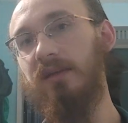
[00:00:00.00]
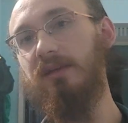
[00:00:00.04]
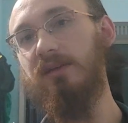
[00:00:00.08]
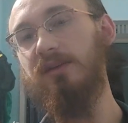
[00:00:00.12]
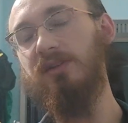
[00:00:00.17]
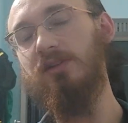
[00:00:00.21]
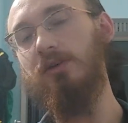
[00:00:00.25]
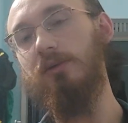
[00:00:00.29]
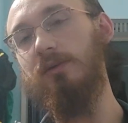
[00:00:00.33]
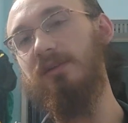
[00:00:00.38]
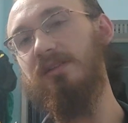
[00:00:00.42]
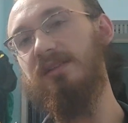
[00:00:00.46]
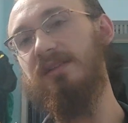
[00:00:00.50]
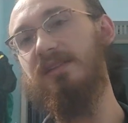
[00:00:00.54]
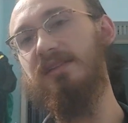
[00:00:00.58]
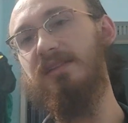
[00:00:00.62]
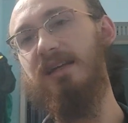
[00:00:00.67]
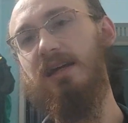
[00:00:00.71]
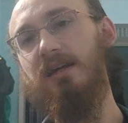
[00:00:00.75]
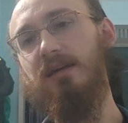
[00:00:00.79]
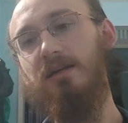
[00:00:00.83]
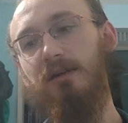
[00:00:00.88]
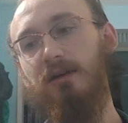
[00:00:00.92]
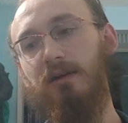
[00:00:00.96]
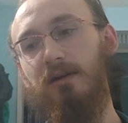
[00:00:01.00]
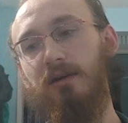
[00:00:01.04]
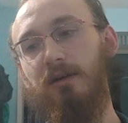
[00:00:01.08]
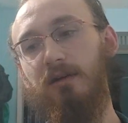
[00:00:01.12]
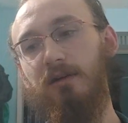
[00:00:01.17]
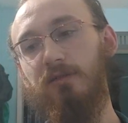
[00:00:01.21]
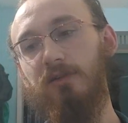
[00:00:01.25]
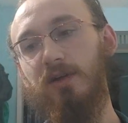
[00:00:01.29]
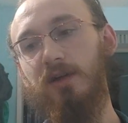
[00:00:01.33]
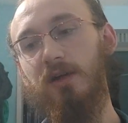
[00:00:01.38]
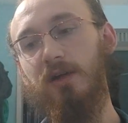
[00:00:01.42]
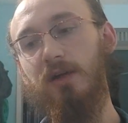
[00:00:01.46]
So instead
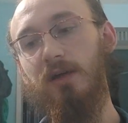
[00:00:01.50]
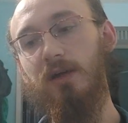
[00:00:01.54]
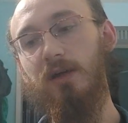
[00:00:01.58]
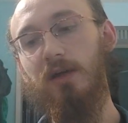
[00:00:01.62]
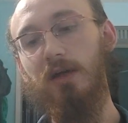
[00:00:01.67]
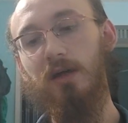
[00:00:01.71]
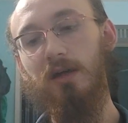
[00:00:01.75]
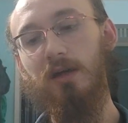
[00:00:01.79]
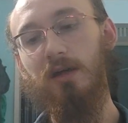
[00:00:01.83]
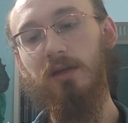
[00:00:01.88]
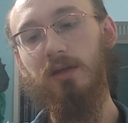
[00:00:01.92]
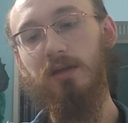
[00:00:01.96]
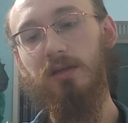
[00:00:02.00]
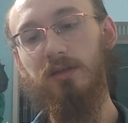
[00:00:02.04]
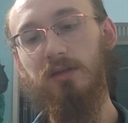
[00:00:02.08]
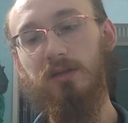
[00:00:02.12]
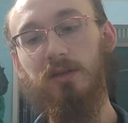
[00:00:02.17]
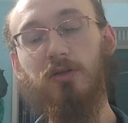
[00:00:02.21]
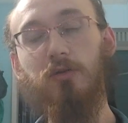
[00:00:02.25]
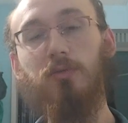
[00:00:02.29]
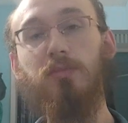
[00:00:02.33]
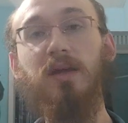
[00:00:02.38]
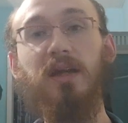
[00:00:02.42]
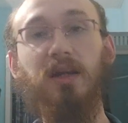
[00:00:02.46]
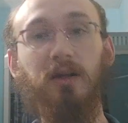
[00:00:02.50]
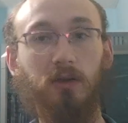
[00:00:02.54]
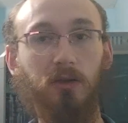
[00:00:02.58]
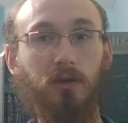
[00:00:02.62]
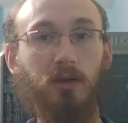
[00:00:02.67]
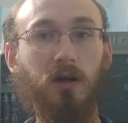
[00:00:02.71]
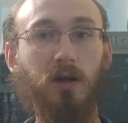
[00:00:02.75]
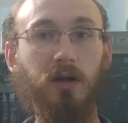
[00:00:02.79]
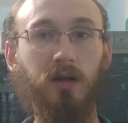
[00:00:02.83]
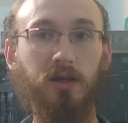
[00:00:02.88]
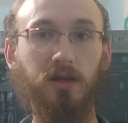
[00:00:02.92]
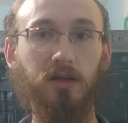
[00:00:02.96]
of you being
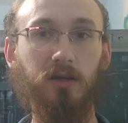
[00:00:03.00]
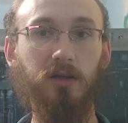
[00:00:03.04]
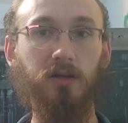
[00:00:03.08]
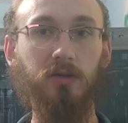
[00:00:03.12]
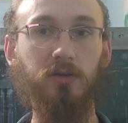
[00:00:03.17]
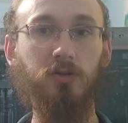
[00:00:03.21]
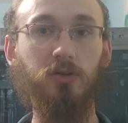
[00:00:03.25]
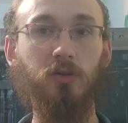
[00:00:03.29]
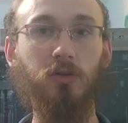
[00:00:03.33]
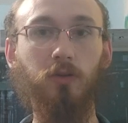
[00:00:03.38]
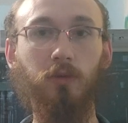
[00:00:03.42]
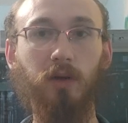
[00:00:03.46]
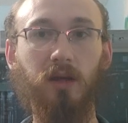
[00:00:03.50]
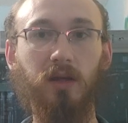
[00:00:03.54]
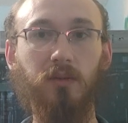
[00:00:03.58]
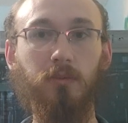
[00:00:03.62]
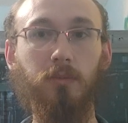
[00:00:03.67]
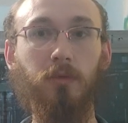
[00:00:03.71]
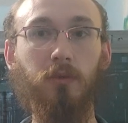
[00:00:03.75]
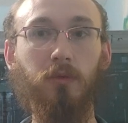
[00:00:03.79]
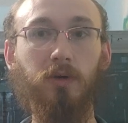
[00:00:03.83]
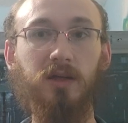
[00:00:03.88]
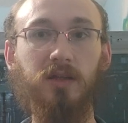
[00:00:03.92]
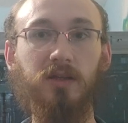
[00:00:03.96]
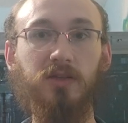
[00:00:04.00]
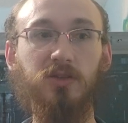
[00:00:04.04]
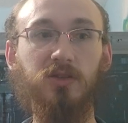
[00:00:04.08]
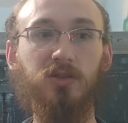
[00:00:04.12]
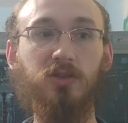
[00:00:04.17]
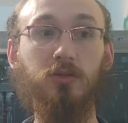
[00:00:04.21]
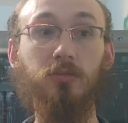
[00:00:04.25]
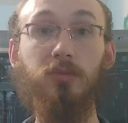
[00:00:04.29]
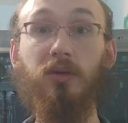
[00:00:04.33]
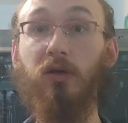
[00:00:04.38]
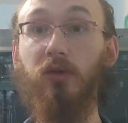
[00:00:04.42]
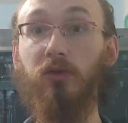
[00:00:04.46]
allotted terrain points
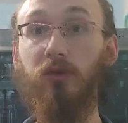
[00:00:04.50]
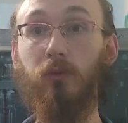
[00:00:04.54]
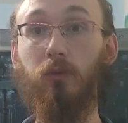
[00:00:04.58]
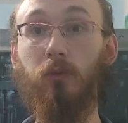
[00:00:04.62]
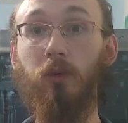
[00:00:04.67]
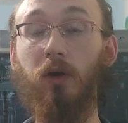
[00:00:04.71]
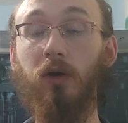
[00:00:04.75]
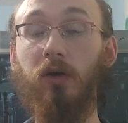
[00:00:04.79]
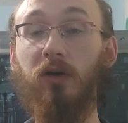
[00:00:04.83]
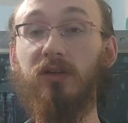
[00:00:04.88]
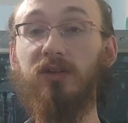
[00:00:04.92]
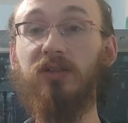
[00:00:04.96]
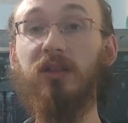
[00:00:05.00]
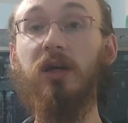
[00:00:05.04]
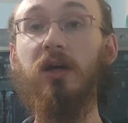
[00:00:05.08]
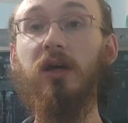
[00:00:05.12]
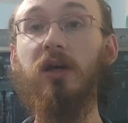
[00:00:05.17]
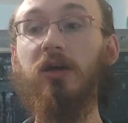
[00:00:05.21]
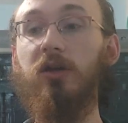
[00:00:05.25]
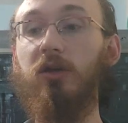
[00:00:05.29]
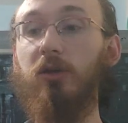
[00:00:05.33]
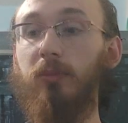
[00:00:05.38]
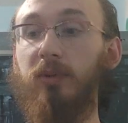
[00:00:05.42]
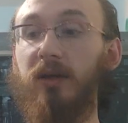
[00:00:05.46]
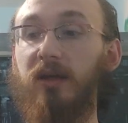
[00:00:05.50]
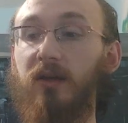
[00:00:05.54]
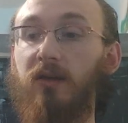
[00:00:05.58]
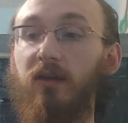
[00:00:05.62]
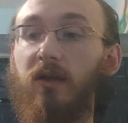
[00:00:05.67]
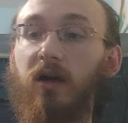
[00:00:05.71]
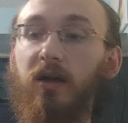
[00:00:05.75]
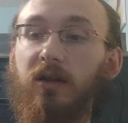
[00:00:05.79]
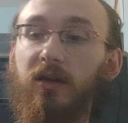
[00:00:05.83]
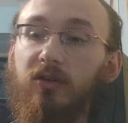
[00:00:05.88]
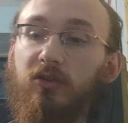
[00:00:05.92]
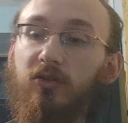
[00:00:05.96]
to build the walls, you'll be
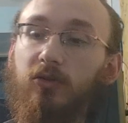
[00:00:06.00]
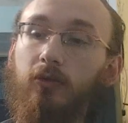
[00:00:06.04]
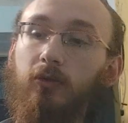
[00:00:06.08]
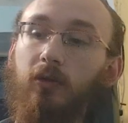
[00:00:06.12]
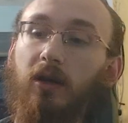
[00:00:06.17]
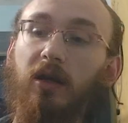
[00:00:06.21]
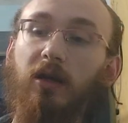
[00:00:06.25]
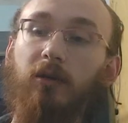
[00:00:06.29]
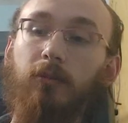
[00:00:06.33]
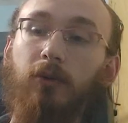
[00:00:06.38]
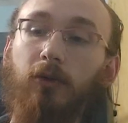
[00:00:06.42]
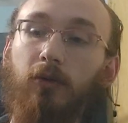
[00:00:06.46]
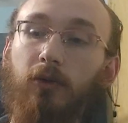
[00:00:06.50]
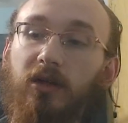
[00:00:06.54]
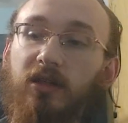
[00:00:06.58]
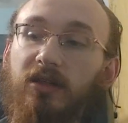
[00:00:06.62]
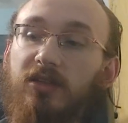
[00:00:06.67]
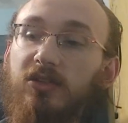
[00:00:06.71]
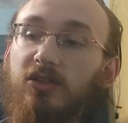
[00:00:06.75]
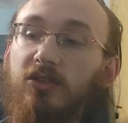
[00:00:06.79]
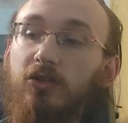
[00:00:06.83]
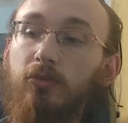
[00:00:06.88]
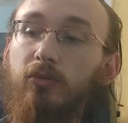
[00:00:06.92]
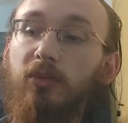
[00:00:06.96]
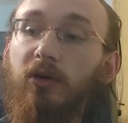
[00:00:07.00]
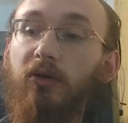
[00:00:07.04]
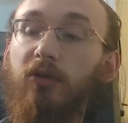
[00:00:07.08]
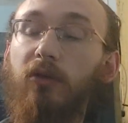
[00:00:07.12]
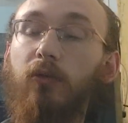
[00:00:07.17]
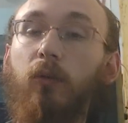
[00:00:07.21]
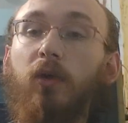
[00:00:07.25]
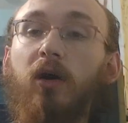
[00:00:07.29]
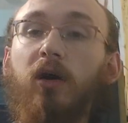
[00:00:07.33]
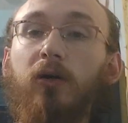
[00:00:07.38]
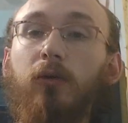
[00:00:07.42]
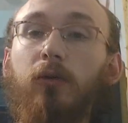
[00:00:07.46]
allotted terrain points to build the
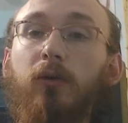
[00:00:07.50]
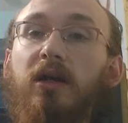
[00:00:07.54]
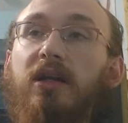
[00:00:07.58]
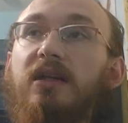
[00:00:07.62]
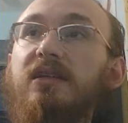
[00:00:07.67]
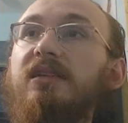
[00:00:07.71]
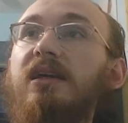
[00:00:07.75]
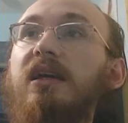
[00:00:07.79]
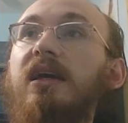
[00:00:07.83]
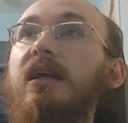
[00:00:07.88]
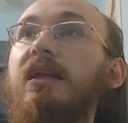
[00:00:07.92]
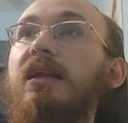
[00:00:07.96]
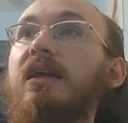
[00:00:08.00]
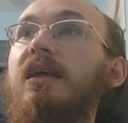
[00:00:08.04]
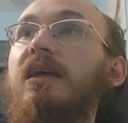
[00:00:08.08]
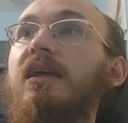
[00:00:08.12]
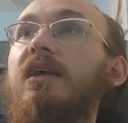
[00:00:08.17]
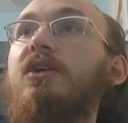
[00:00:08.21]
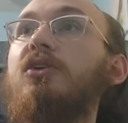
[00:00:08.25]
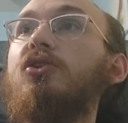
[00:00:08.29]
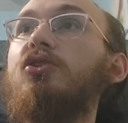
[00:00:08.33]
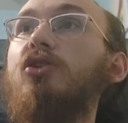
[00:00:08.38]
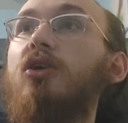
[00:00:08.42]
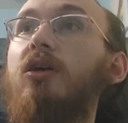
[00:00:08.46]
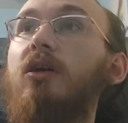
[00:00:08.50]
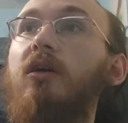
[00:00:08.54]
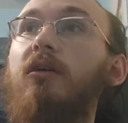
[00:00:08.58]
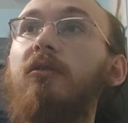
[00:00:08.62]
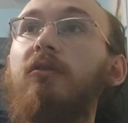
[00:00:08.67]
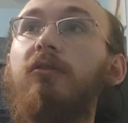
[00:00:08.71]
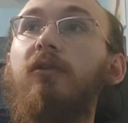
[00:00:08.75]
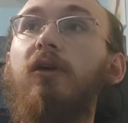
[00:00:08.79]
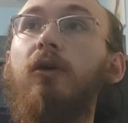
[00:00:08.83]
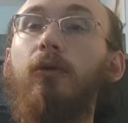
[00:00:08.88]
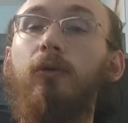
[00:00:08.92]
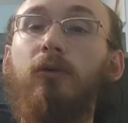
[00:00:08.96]
walkways, and each
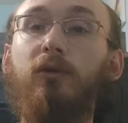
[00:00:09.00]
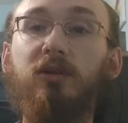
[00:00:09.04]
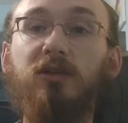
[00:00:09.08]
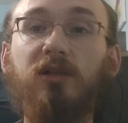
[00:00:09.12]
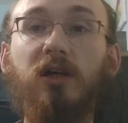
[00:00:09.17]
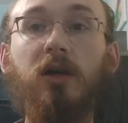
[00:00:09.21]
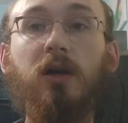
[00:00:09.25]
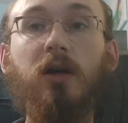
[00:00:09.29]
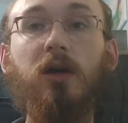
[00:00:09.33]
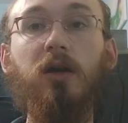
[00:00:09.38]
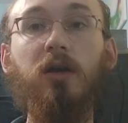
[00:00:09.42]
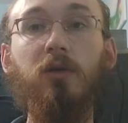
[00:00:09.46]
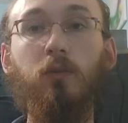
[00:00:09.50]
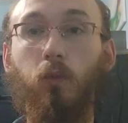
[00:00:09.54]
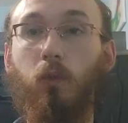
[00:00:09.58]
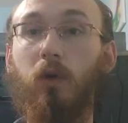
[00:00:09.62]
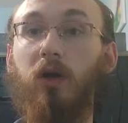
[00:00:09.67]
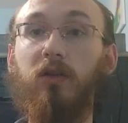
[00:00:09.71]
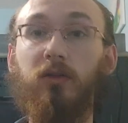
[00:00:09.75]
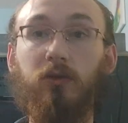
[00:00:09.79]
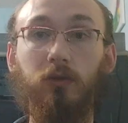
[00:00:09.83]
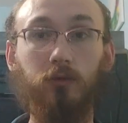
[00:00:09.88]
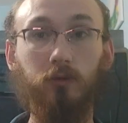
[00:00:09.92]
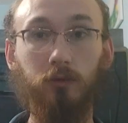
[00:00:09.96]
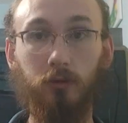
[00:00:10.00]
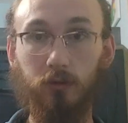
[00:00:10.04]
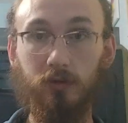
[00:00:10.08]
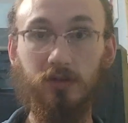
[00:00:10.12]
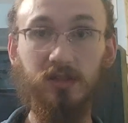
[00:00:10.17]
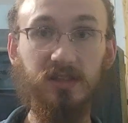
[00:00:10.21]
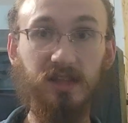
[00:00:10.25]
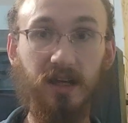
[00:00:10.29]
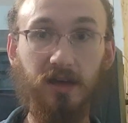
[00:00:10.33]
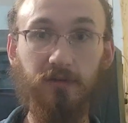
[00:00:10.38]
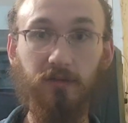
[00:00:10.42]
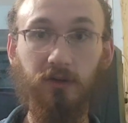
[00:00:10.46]
of those 1 through
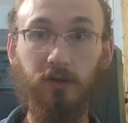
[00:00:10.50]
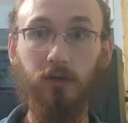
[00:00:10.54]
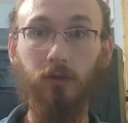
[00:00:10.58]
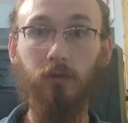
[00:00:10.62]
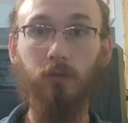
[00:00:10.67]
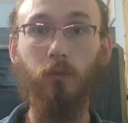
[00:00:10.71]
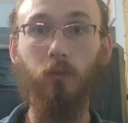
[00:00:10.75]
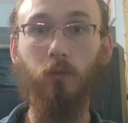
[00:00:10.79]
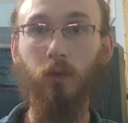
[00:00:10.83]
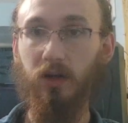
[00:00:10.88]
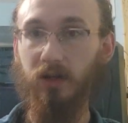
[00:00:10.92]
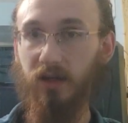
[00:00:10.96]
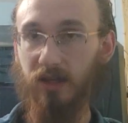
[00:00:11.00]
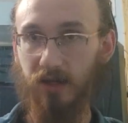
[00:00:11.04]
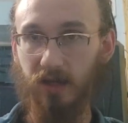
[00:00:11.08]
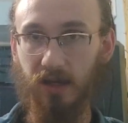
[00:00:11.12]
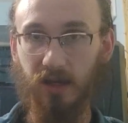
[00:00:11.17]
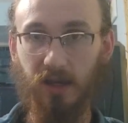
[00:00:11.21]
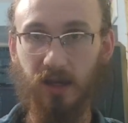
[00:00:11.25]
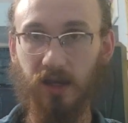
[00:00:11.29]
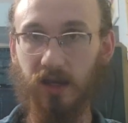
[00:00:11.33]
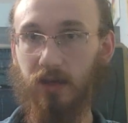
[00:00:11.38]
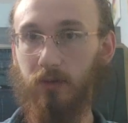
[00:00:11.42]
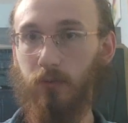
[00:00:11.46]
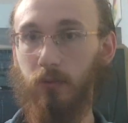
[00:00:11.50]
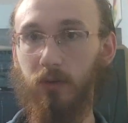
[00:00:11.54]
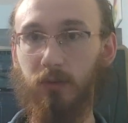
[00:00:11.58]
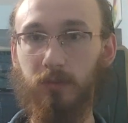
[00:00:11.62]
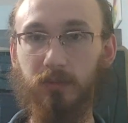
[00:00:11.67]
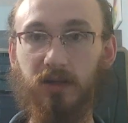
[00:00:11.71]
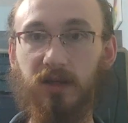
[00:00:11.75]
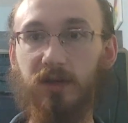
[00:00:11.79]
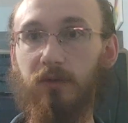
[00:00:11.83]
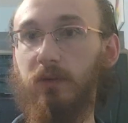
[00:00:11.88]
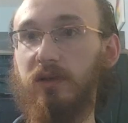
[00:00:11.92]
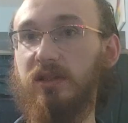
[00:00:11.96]
7, 1A,
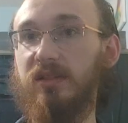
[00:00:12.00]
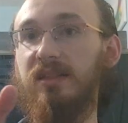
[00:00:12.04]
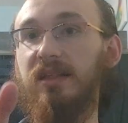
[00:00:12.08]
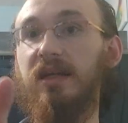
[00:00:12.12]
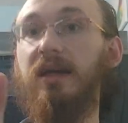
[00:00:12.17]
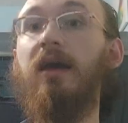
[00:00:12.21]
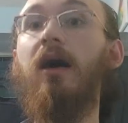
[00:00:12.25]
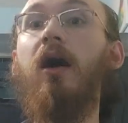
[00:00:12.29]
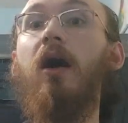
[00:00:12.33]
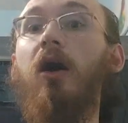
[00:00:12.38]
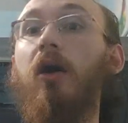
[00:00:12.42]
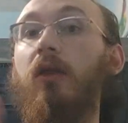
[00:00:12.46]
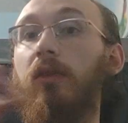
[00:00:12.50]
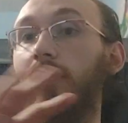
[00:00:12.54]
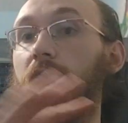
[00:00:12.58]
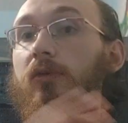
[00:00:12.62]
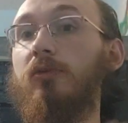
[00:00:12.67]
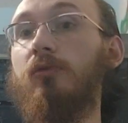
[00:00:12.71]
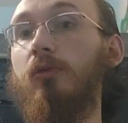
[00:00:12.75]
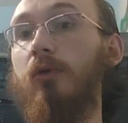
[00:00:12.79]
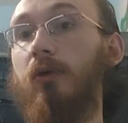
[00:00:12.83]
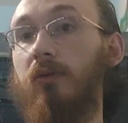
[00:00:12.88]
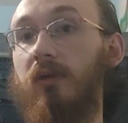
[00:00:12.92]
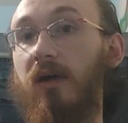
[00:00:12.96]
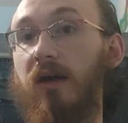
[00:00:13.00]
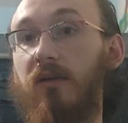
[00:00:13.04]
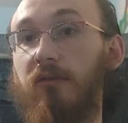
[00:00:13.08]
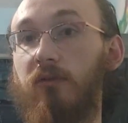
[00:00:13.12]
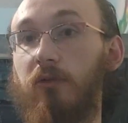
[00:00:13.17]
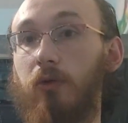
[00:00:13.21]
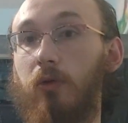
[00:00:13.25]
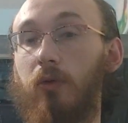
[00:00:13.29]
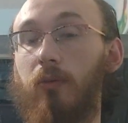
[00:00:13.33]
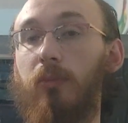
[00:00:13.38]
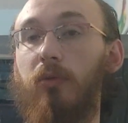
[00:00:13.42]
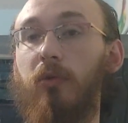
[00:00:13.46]
1B, 1C, those will all have
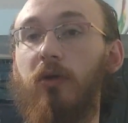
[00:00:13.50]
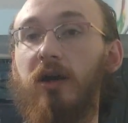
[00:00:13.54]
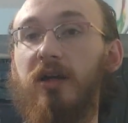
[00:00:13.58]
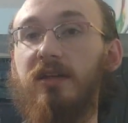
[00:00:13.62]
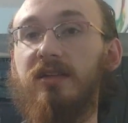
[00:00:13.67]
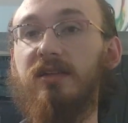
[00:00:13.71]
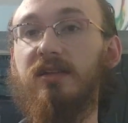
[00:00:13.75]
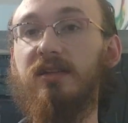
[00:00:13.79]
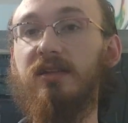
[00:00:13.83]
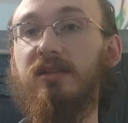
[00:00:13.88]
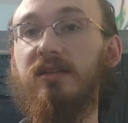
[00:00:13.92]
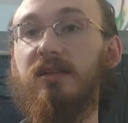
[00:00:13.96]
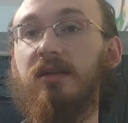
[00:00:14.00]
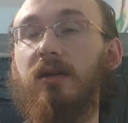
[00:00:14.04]
their own prices.